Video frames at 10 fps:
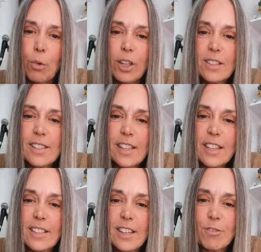What a
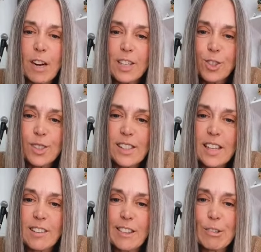season. Rachel's
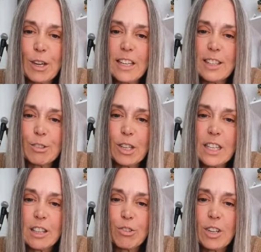seeing
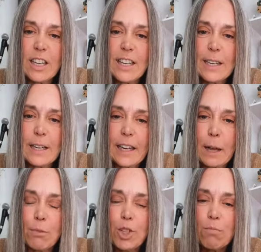333,
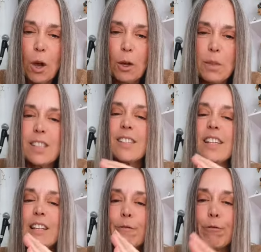captured moments
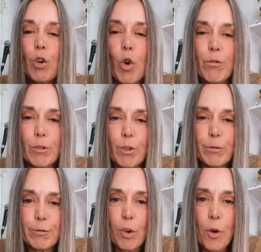seeing
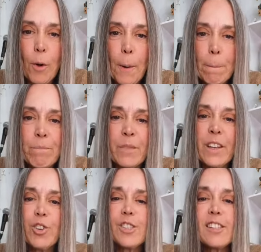444.
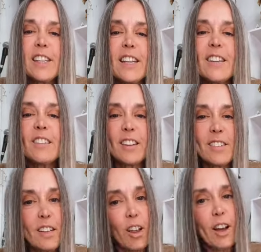You're seeing
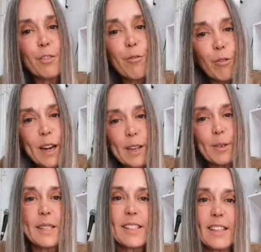these aligned
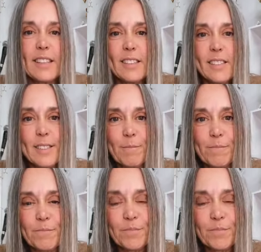frequencies.